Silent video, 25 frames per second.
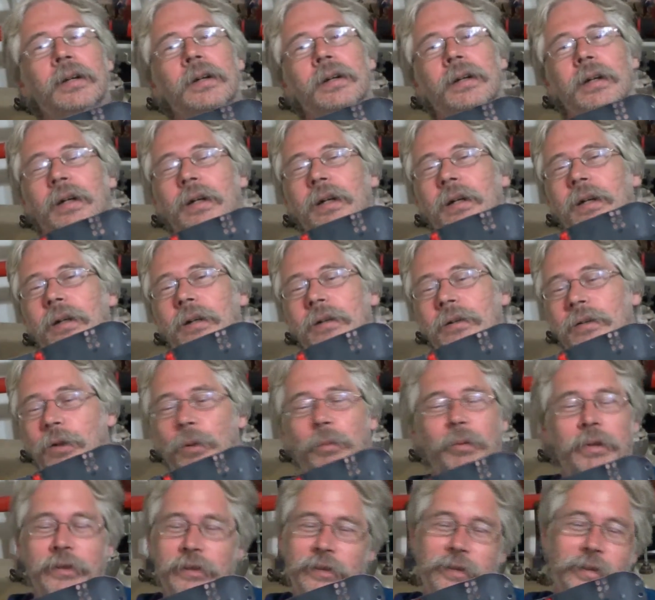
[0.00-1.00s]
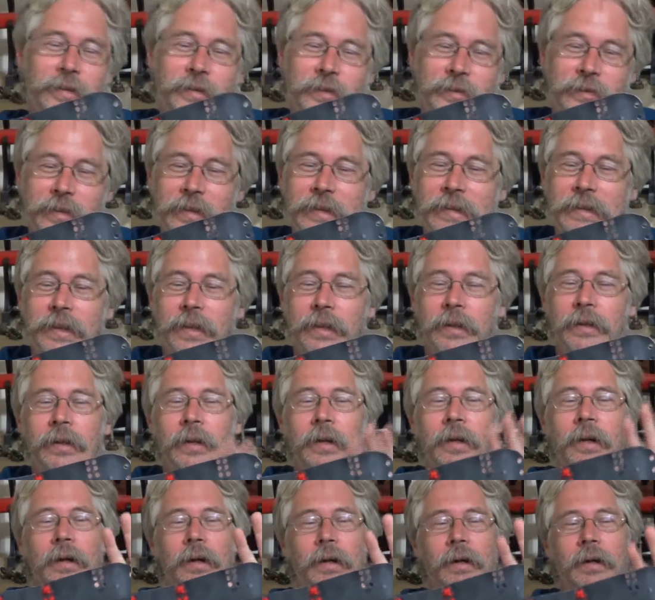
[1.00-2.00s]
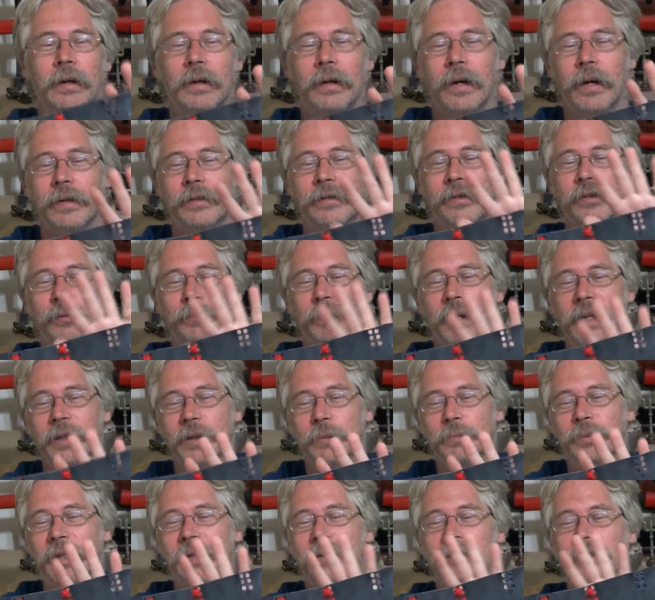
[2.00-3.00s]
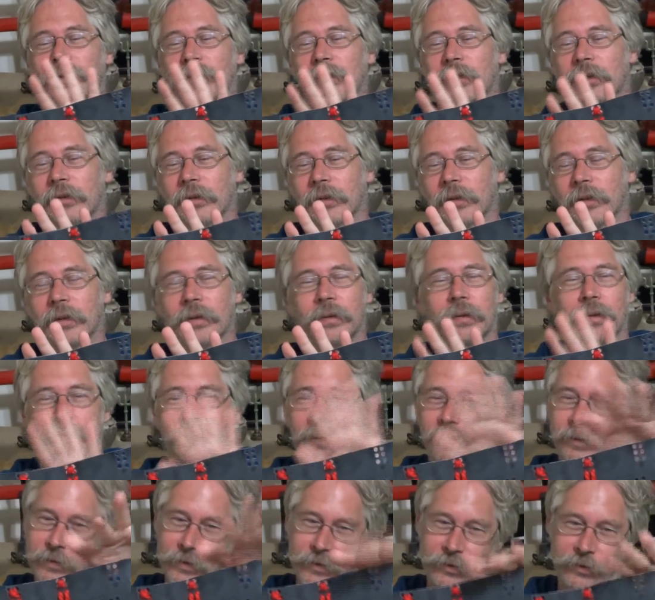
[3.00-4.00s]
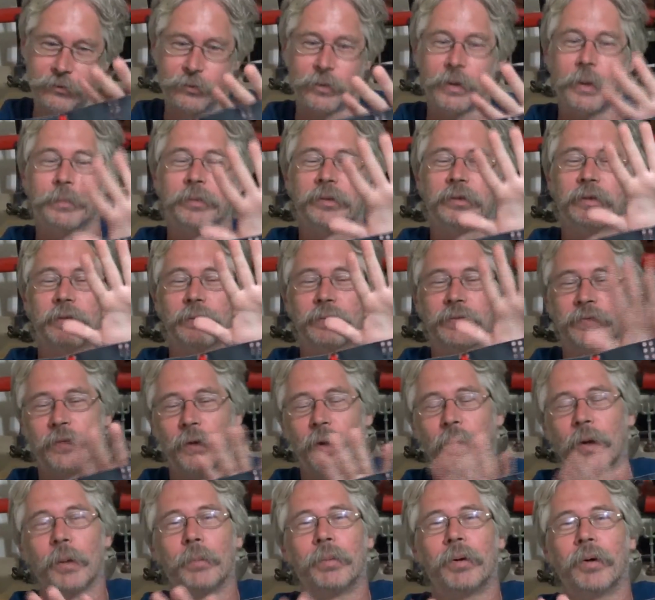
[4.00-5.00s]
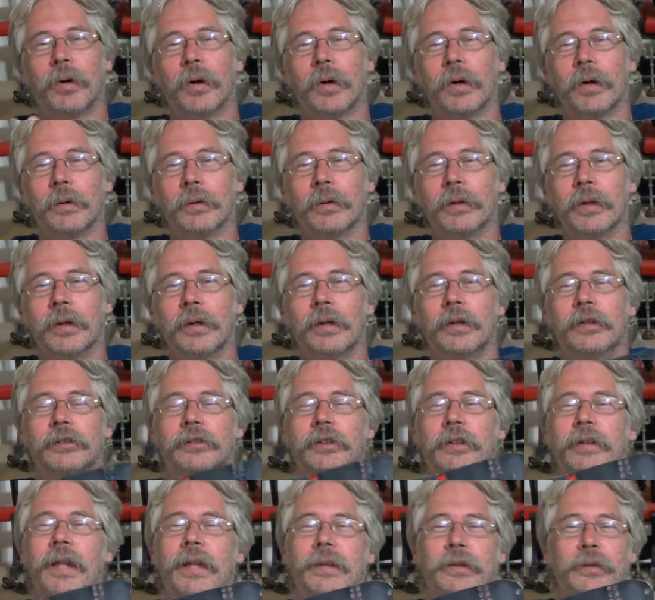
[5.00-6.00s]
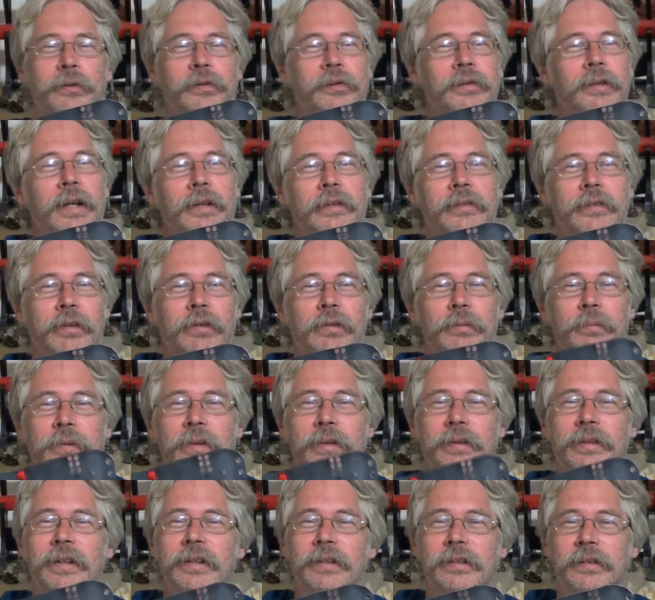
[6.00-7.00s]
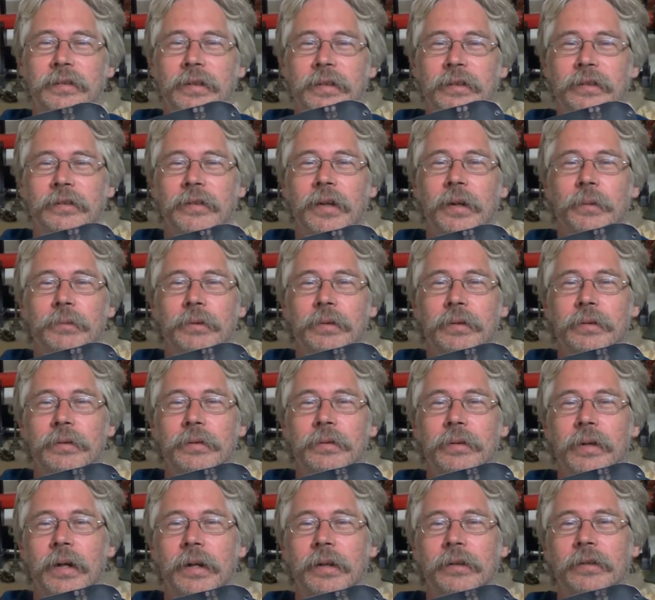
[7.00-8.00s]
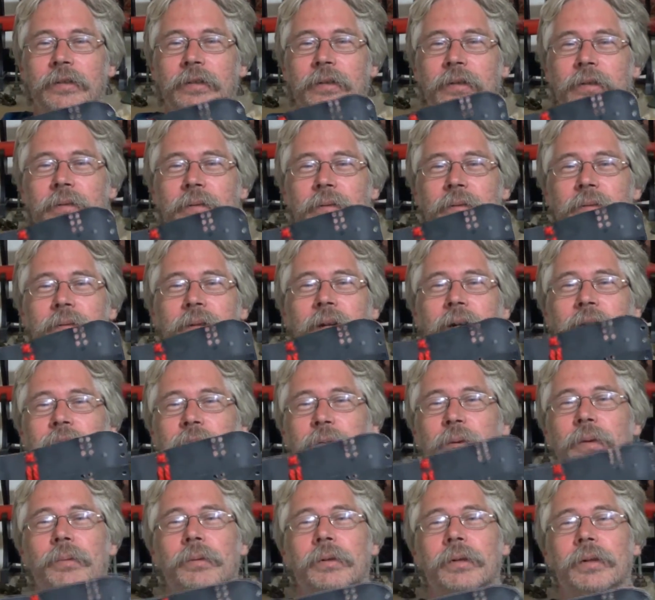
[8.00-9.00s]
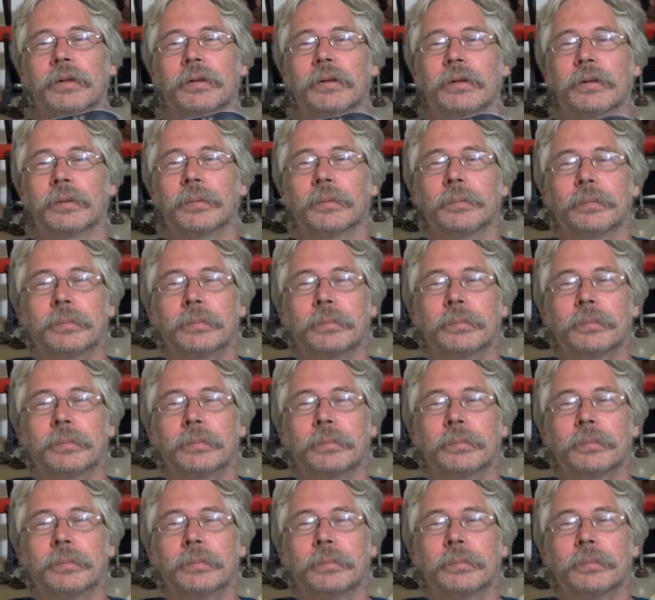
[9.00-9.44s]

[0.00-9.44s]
and nobody's going to see it, I just made the pieces, the strips far apart so that there's less of them and it takes less time to do that. So that's what I'm going to do.